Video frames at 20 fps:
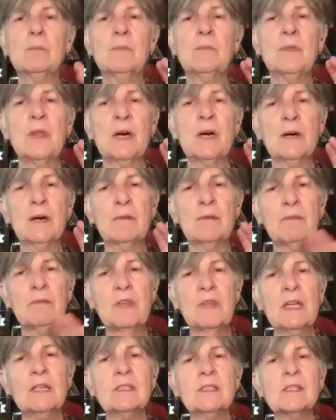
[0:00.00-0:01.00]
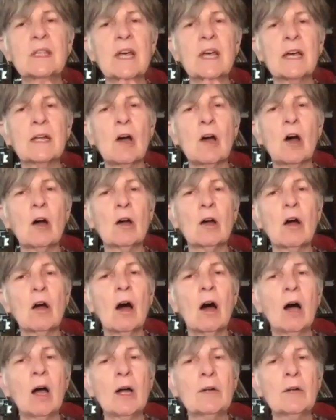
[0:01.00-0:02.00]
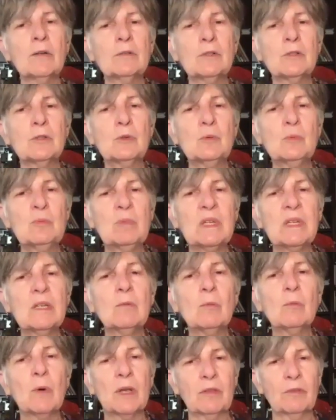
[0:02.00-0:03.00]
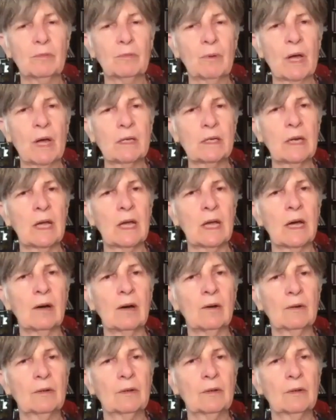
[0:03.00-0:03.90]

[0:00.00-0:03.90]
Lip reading: the things that are hard to be with right now.